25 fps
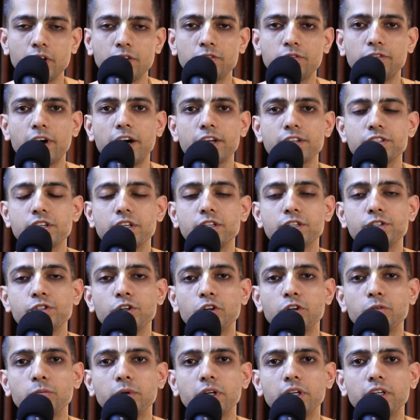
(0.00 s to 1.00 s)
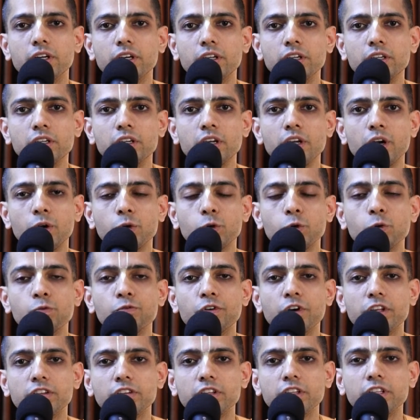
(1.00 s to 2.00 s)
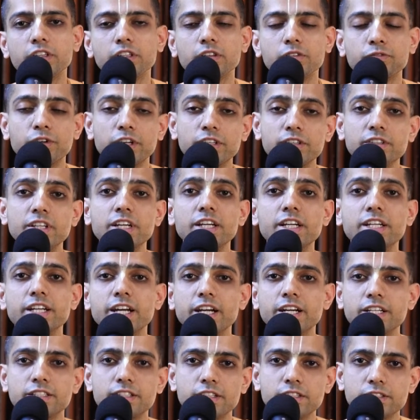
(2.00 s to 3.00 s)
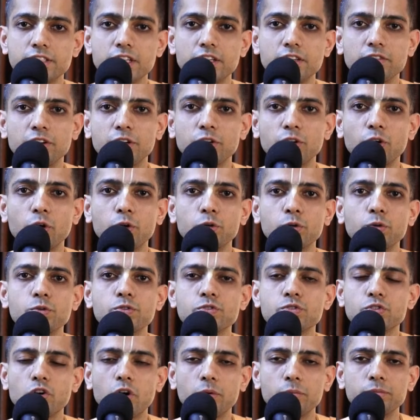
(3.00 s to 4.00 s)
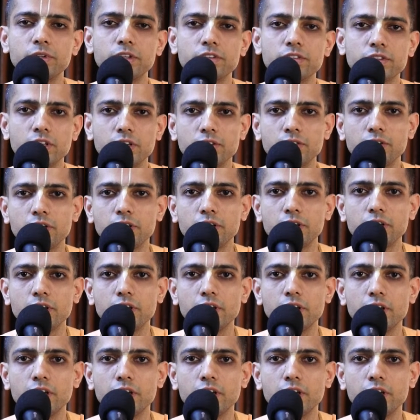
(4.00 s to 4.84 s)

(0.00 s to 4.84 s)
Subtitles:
Fasting should be done to facilitate the seva, not to stop the seva.